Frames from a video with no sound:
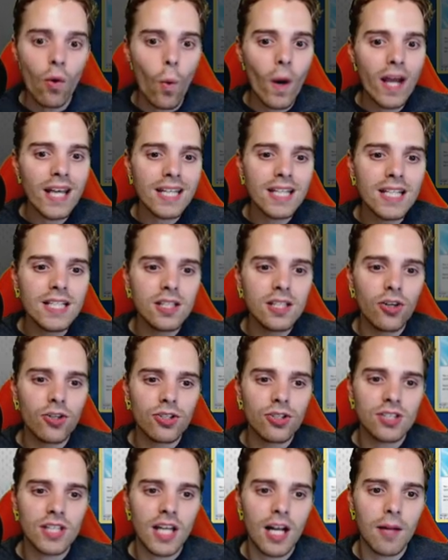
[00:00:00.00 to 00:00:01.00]
Way easier
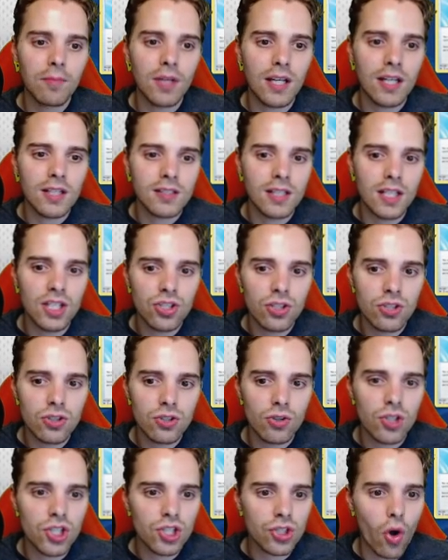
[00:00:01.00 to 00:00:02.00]
to set up than a Zacian,
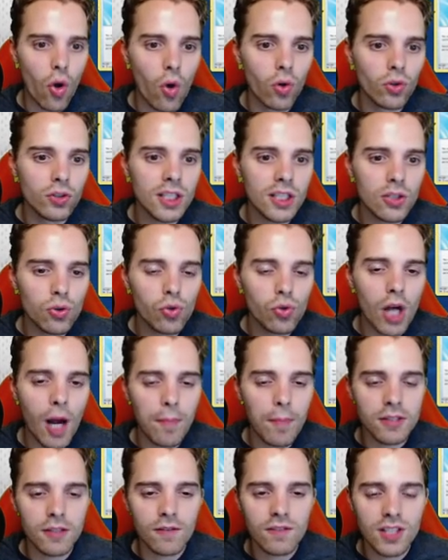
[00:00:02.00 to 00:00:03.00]
so there's only two
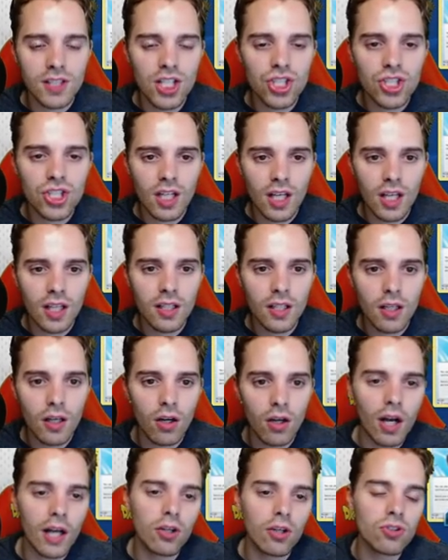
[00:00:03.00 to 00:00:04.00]
copies of Zacian in
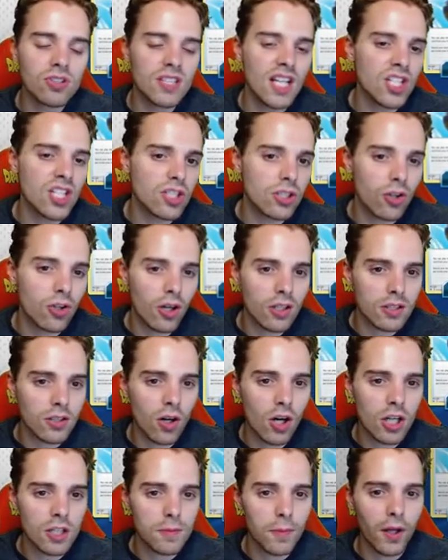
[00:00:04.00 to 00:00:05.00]
here. I know Zacian draws
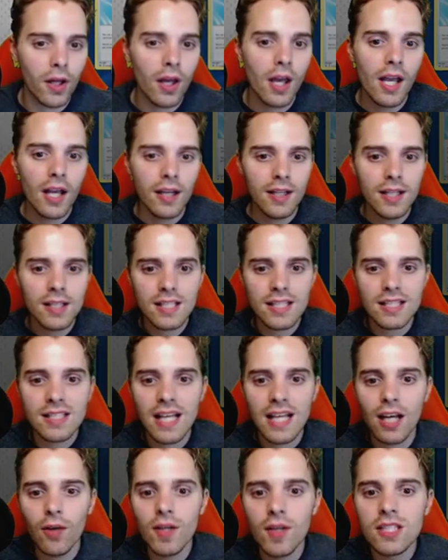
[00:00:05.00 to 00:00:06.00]
cards, but this
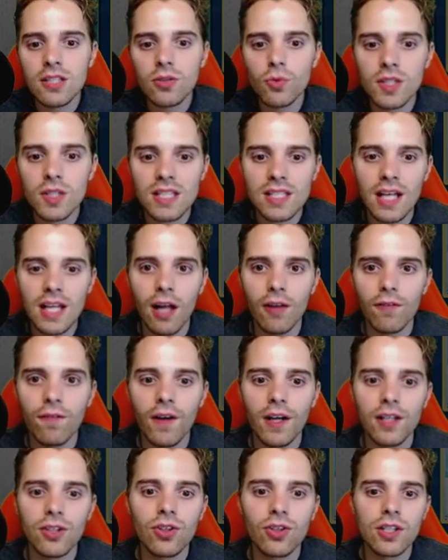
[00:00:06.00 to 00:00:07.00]
accelerates to itself
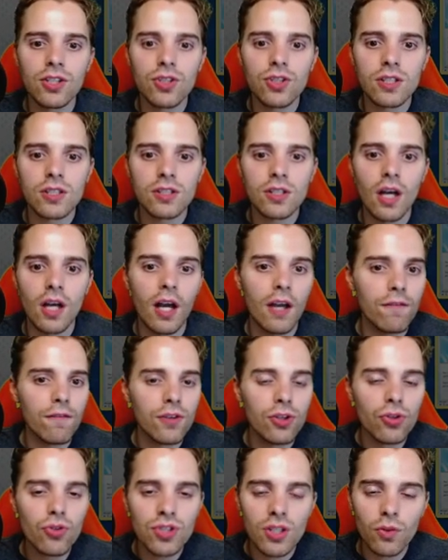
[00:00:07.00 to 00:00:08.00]
and you can just, uh,
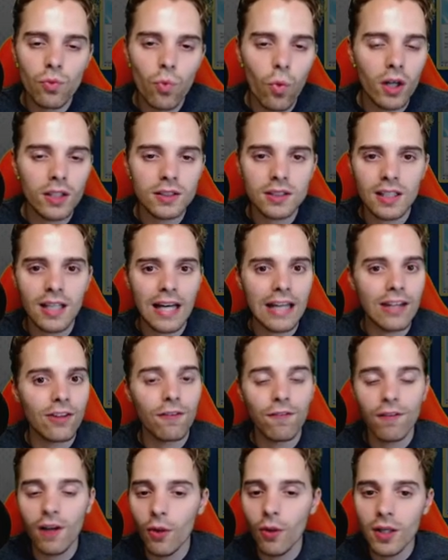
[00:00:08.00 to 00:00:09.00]
if you use it once, at uh,
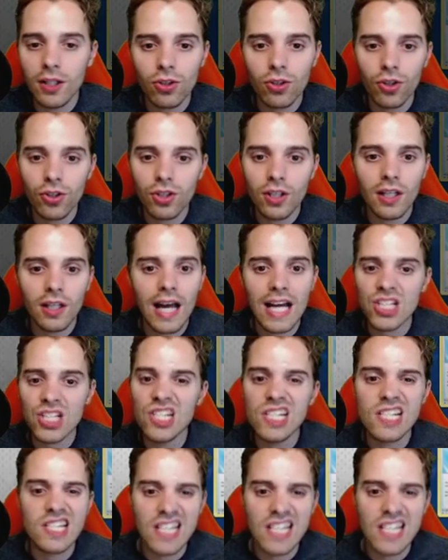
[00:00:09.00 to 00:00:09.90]
the following turn you can actually